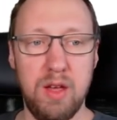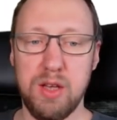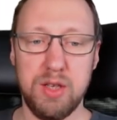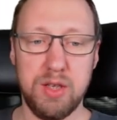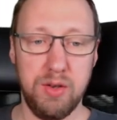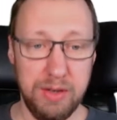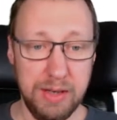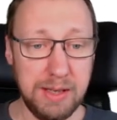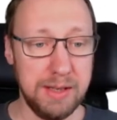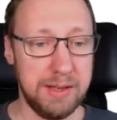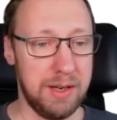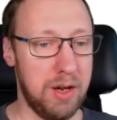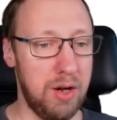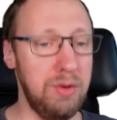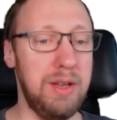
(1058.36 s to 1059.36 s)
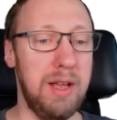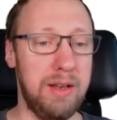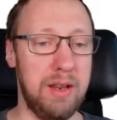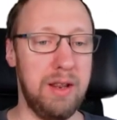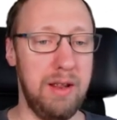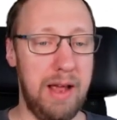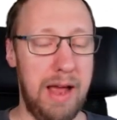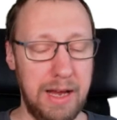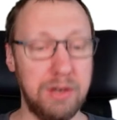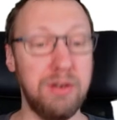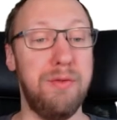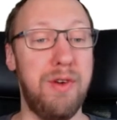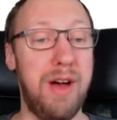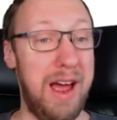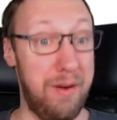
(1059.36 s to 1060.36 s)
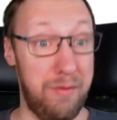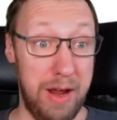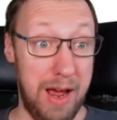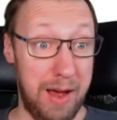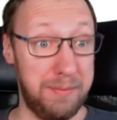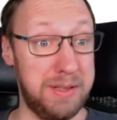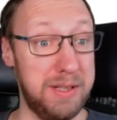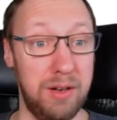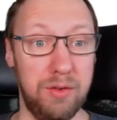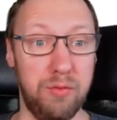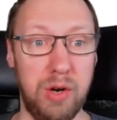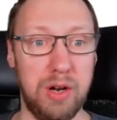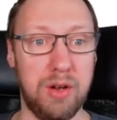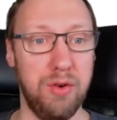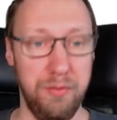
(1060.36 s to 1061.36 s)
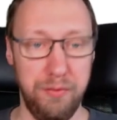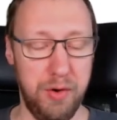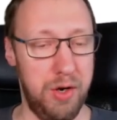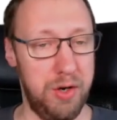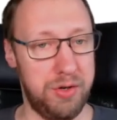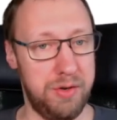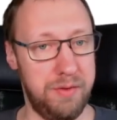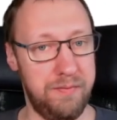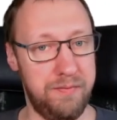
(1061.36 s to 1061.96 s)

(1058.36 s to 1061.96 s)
So this is a code that actually for every epsilon will converge.